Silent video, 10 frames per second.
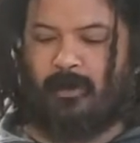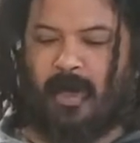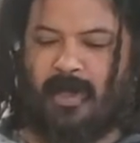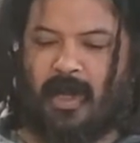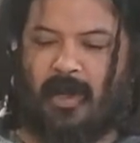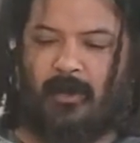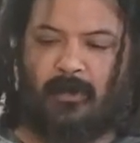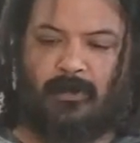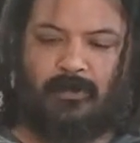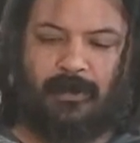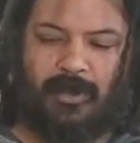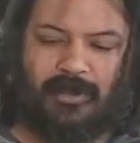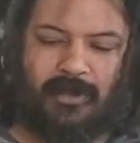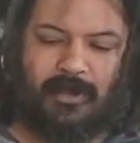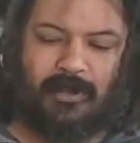Right now,
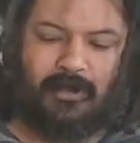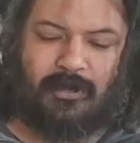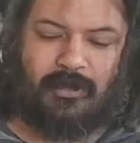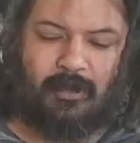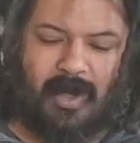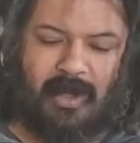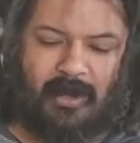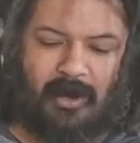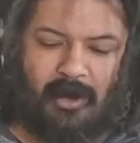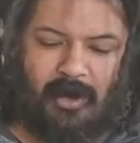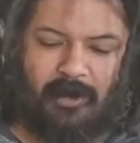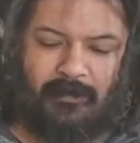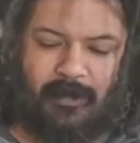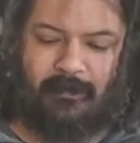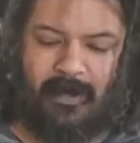here's a credit
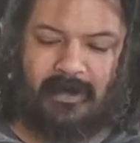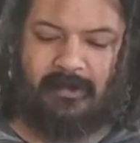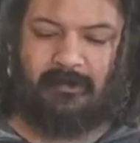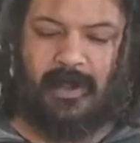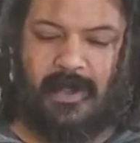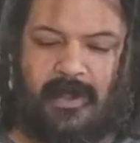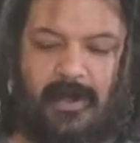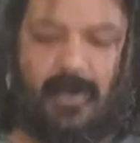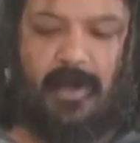card, effectively,